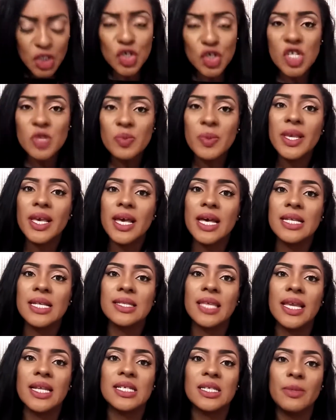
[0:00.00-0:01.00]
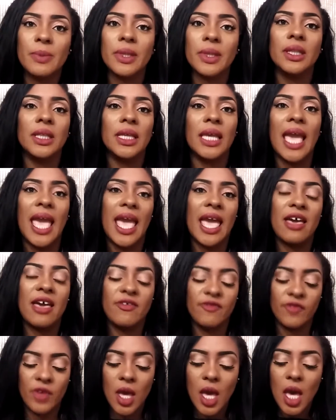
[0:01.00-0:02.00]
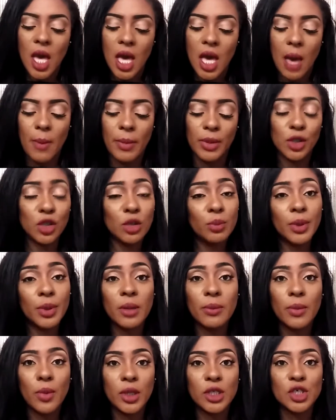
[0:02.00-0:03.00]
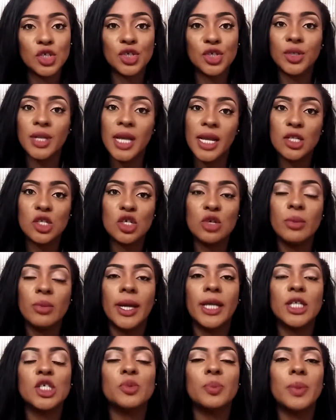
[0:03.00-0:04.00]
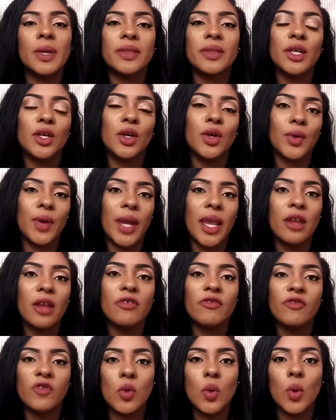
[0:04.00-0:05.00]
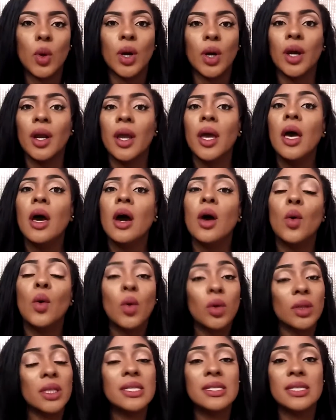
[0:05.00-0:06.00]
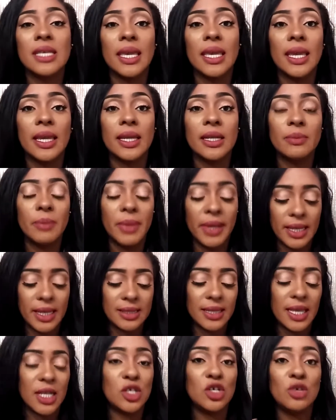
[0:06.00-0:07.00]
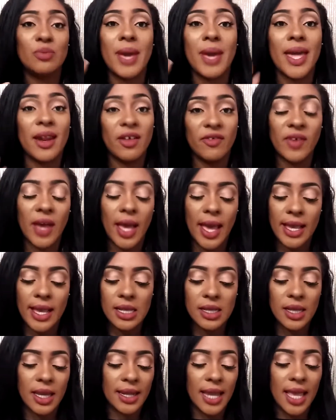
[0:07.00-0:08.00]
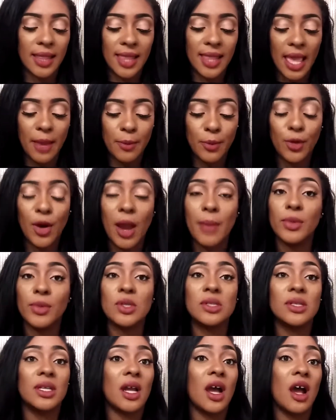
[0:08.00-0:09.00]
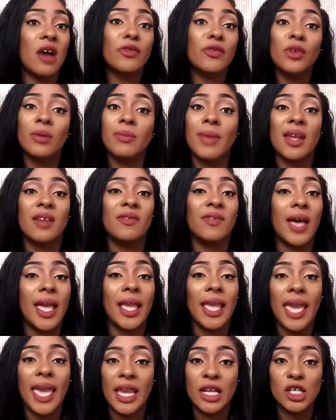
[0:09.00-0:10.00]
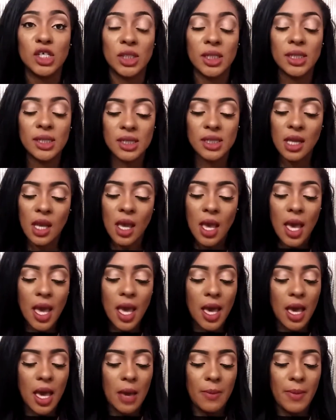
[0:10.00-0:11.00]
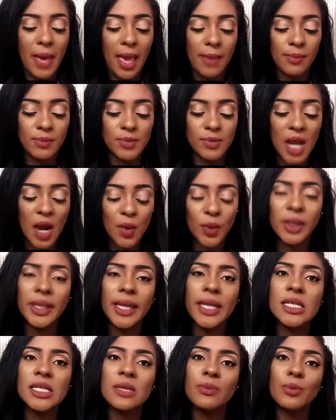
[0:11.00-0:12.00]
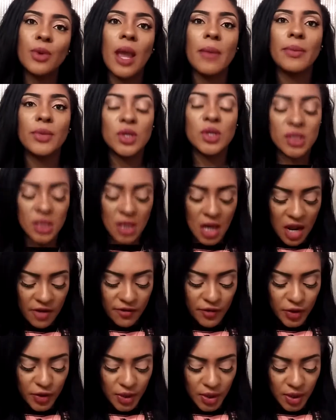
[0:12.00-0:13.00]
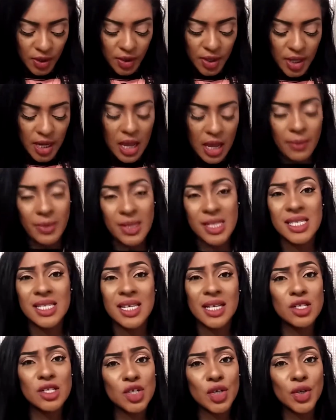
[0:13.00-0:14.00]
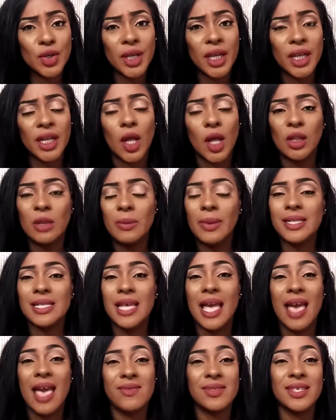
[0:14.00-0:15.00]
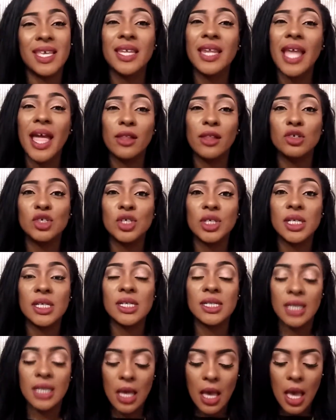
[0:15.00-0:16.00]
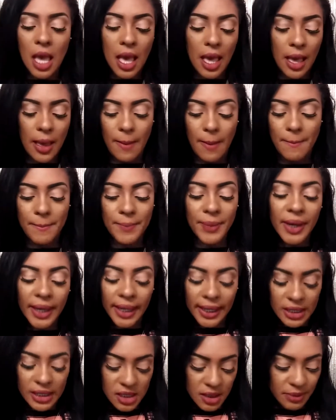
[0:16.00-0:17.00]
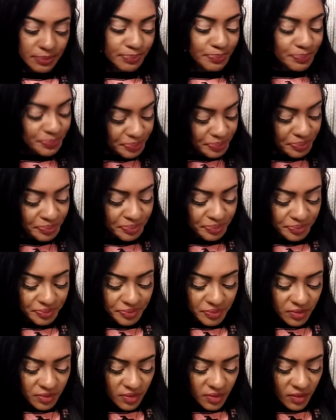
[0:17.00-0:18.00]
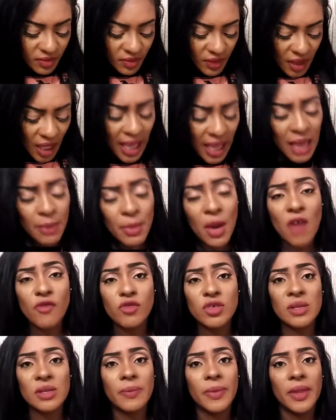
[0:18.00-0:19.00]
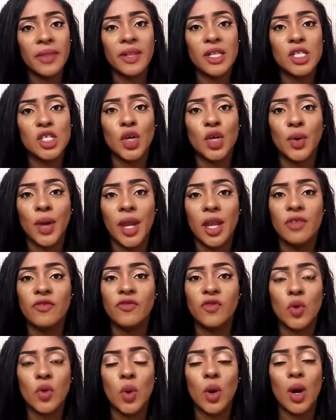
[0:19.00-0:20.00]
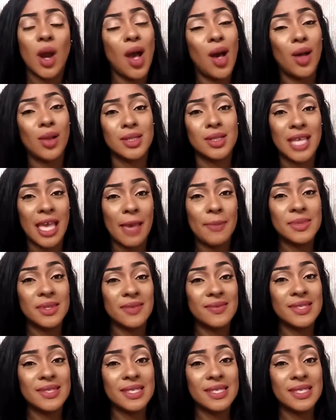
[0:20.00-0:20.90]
just because they typically have a little bit of moisture, not too much, but they're great for oily skin because they do mattify. And I like primers that offer a mattifying agent. I'm not really into primers that offer a sunscreen, only because I have skin allergies, but I am offered something that's great for all types of